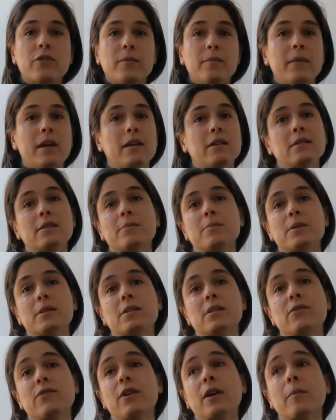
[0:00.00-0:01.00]
from that
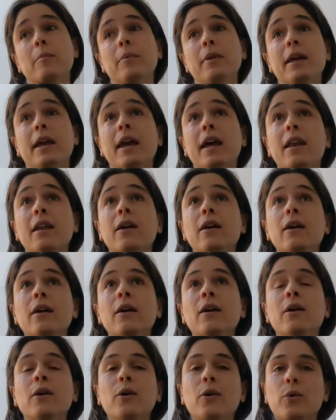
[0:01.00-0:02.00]
specific plant
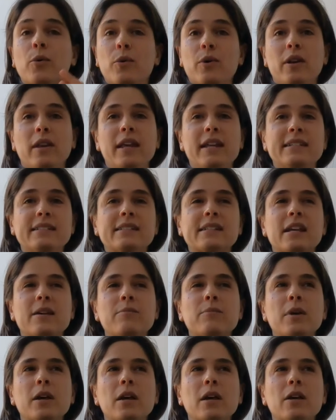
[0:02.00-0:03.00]
or
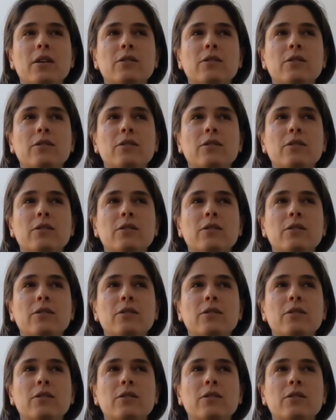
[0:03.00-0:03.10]
landscape,